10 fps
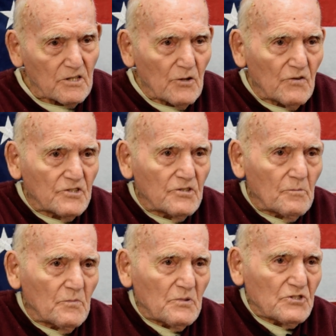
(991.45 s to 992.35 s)
deliver the
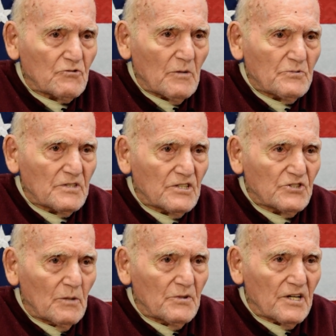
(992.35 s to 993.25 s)
prescription to
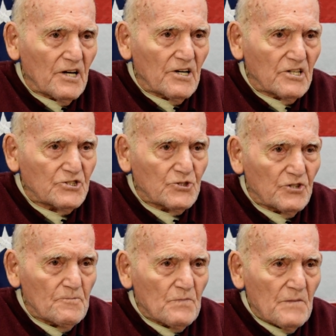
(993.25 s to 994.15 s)
somebody on our
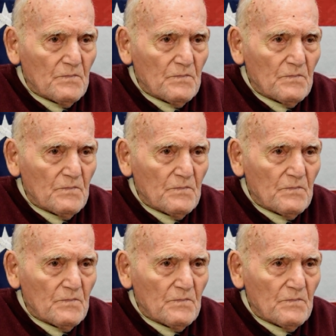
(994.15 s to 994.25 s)
street,